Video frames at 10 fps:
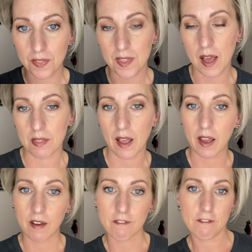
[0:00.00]
that like
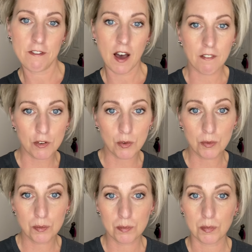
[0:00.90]

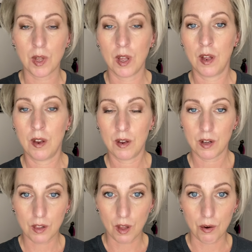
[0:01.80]
vavoom
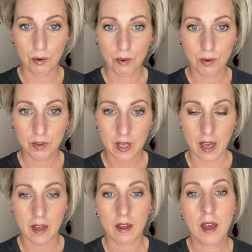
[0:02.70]
glow.
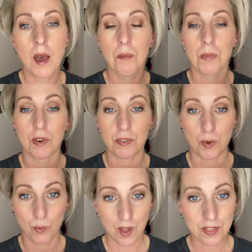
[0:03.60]
Okay, but if you
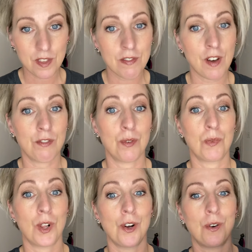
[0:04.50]
want the vavoom
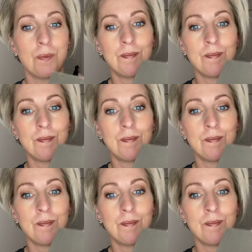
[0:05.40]
glow,